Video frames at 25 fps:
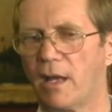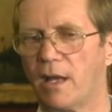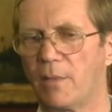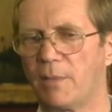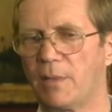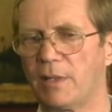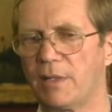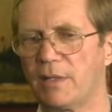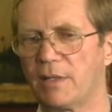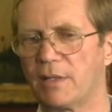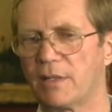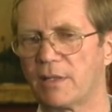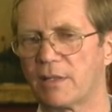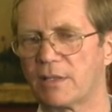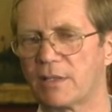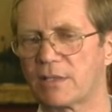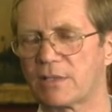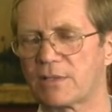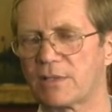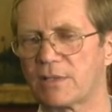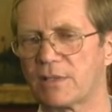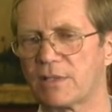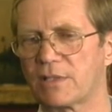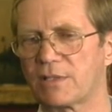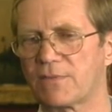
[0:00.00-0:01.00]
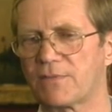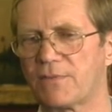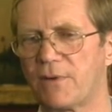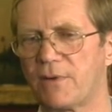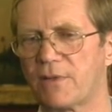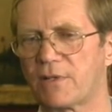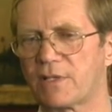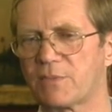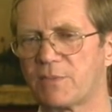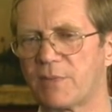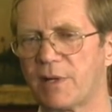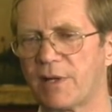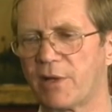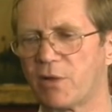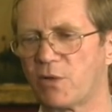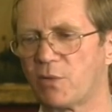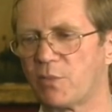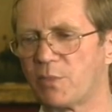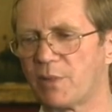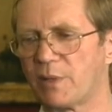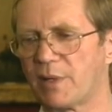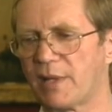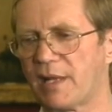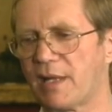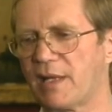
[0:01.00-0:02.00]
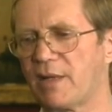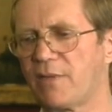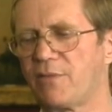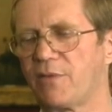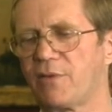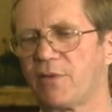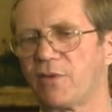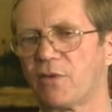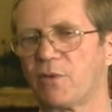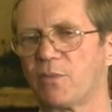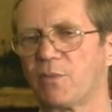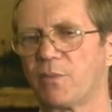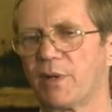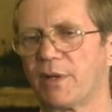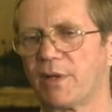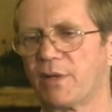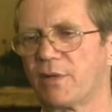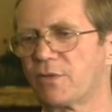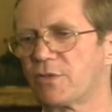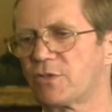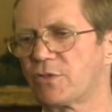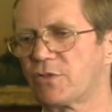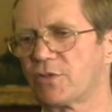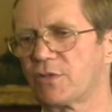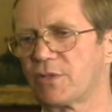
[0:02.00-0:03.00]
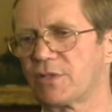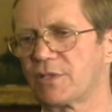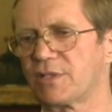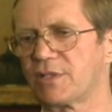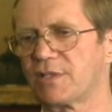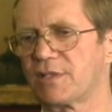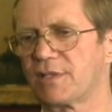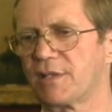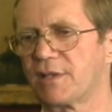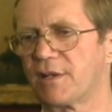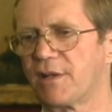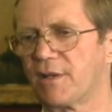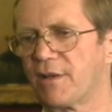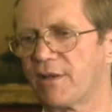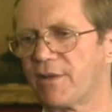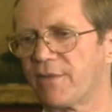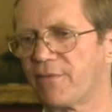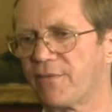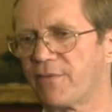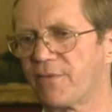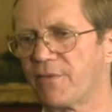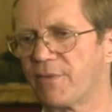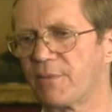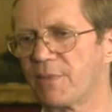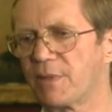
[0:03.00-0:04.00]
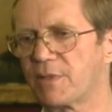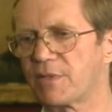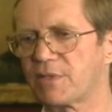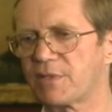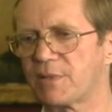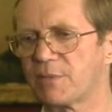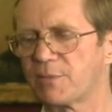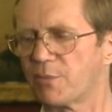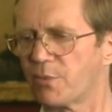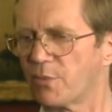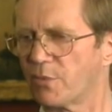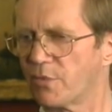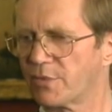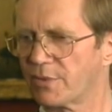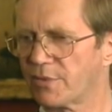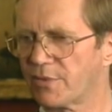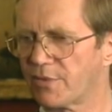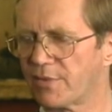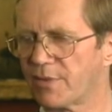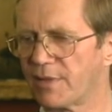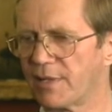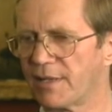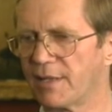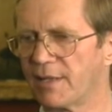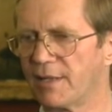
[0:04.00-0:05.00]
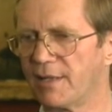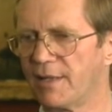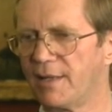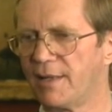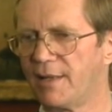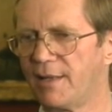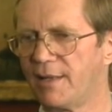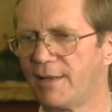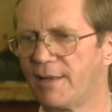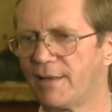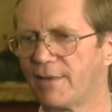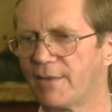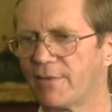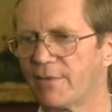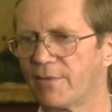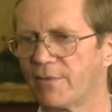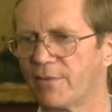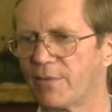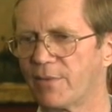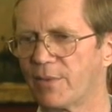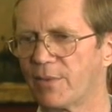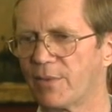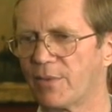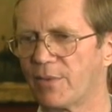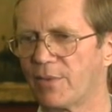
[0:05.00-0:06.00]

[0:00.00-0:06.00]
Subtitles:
I mean, as far as my own behavior and my own choices in life, the most important thing that